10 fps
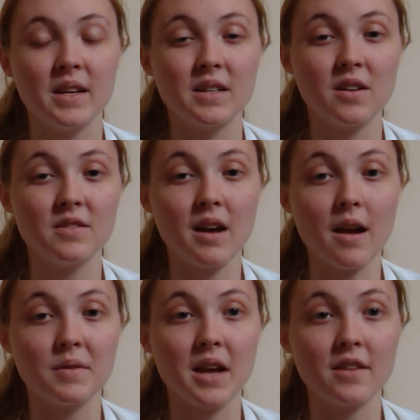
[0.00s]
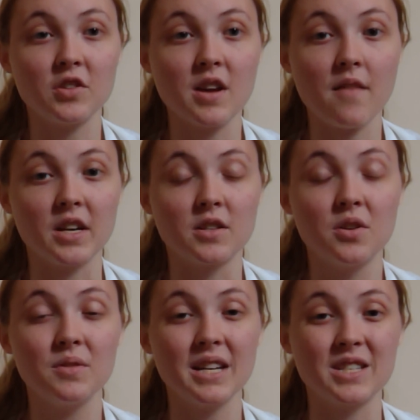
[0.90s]
turns out I was actually having
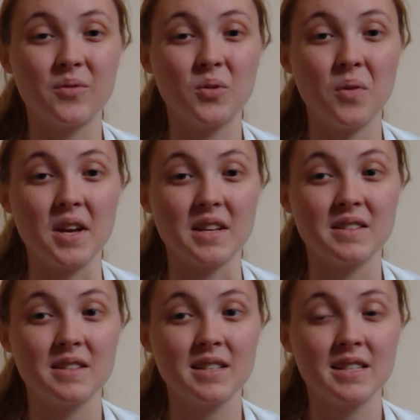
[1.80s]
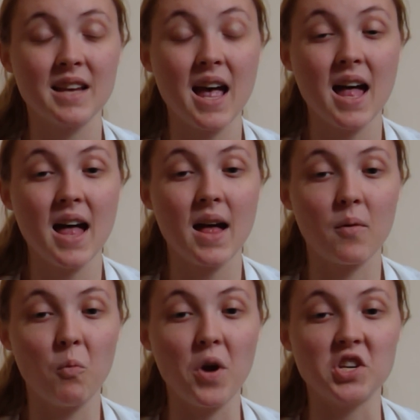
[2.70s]
two sets of twins,
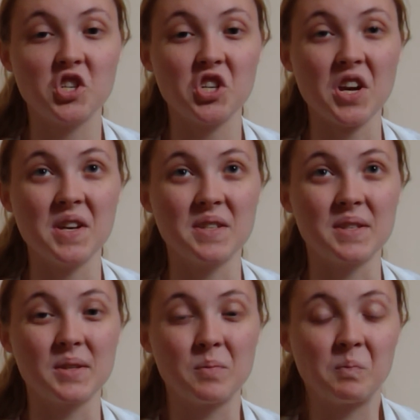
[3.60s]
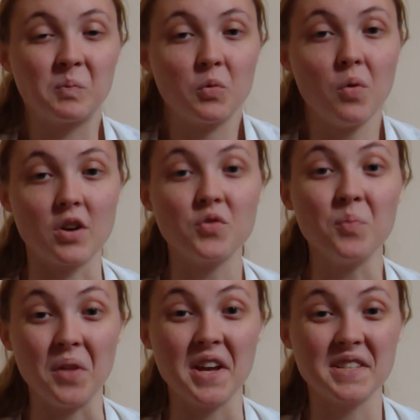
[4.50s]
which is
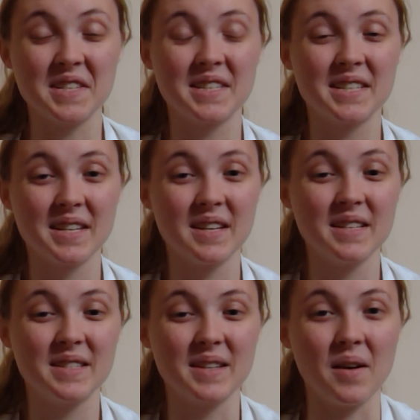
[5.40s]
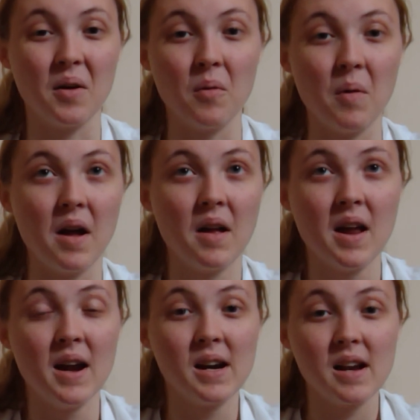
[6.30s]
quadruplets. So
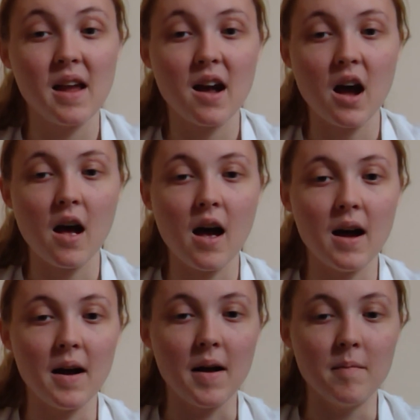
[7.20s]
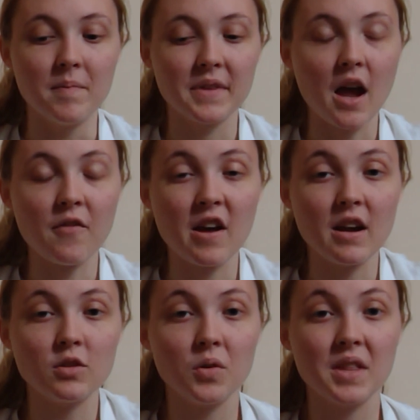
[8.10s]
I found
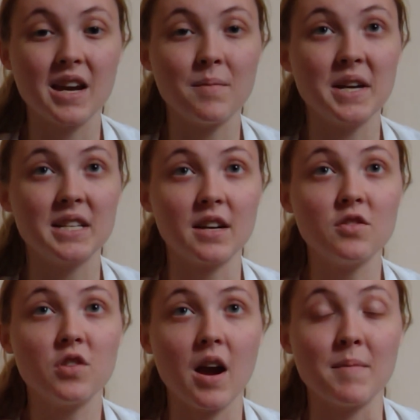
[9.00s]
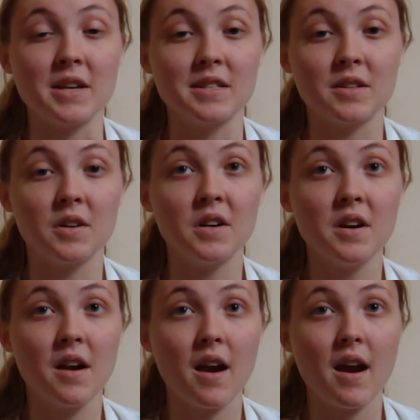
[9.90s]
out toward the end of my second
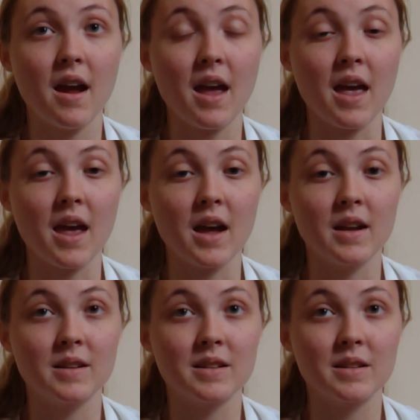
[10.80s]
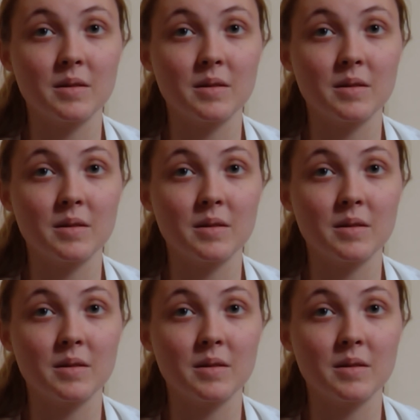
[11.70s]
trimester, and